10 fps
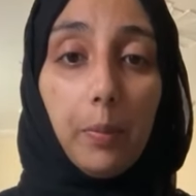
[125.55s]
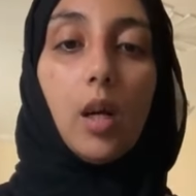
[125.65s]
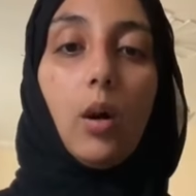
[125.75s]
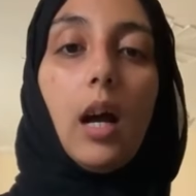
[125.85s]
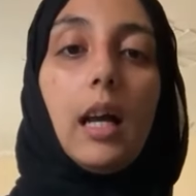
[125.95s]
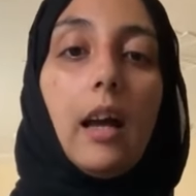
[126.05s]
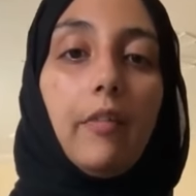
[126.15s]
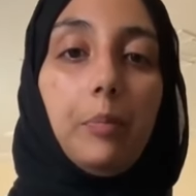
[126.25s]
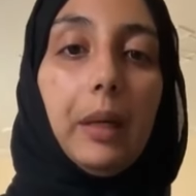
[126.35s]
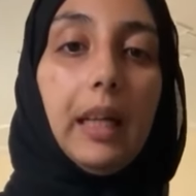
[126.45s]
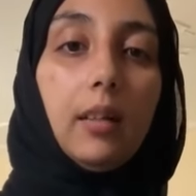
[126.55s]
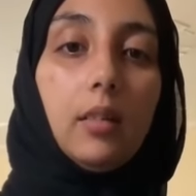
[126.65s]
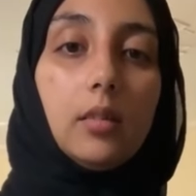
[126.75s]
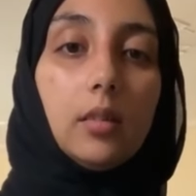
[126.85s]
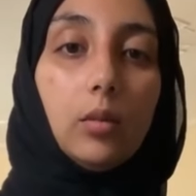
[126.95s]
So I have
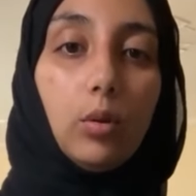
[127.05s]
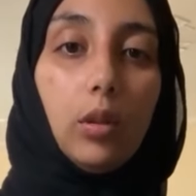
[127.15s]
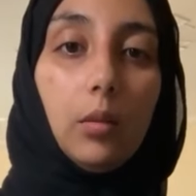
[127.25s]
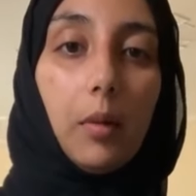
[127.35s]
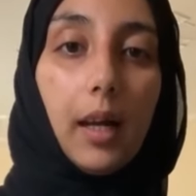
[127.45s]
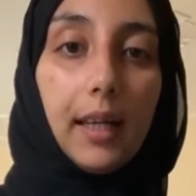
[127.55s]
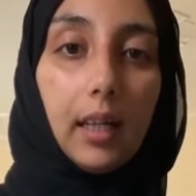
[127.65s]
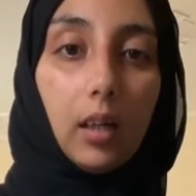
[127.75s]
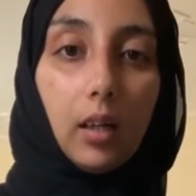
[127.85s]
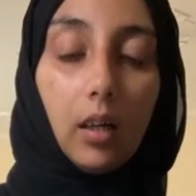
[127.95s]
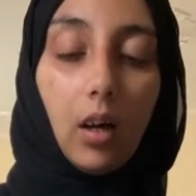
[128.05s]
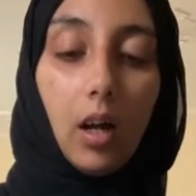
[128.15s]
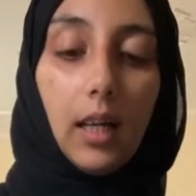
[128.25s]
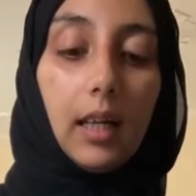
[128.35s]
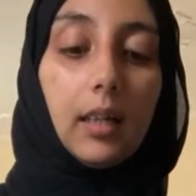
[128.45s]
peeled all my
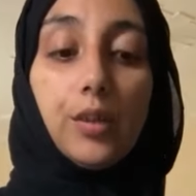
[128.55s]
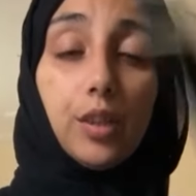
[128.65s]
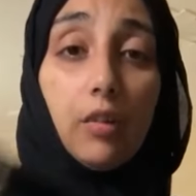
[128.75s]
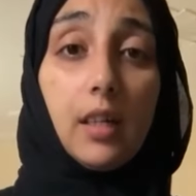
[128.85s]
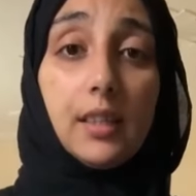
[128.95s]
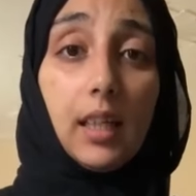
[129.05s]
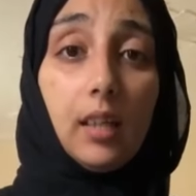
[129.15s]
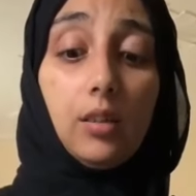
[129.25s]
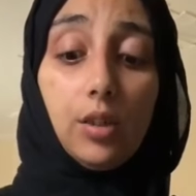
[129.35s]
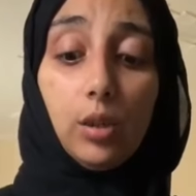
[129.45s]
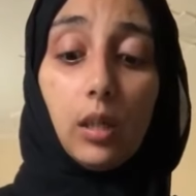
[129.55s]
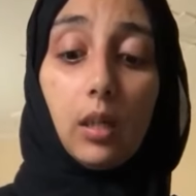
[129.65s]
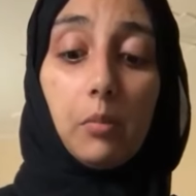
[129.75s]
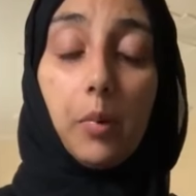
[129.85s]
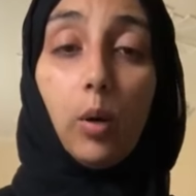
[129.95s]
garlic to grate it into our
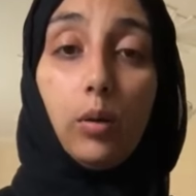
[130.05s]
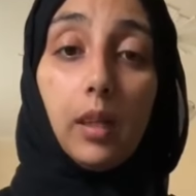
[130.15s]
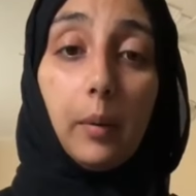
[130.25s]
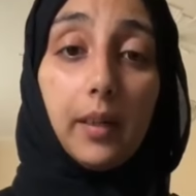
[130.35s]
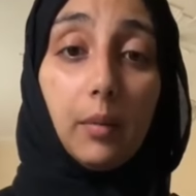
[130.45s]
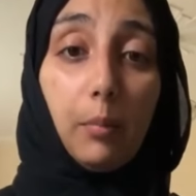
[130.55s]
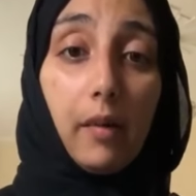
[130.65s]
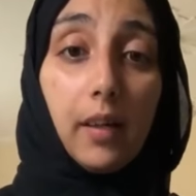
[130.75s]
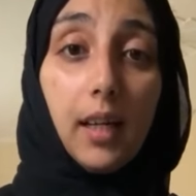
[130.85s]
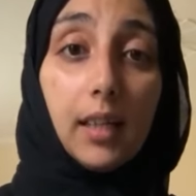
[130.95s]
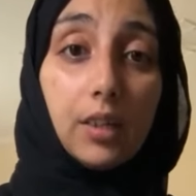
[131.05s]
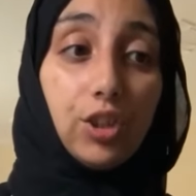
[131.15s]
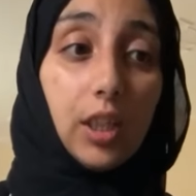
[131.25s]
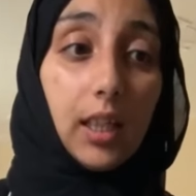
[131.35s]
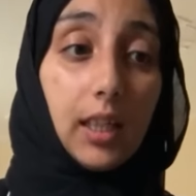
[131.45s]
bowl that we're going to marinate our
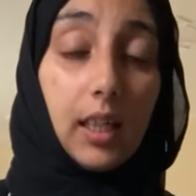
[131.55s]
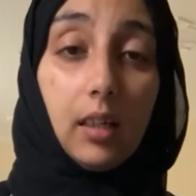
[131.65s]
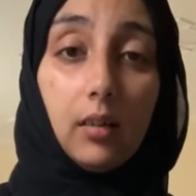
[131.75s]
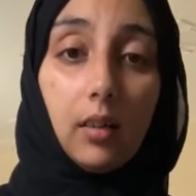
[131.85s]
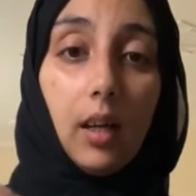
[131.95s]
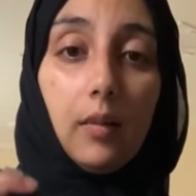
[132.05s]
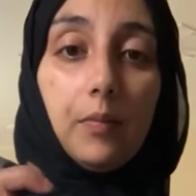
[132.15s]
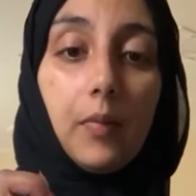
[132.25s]
chicken in, okay?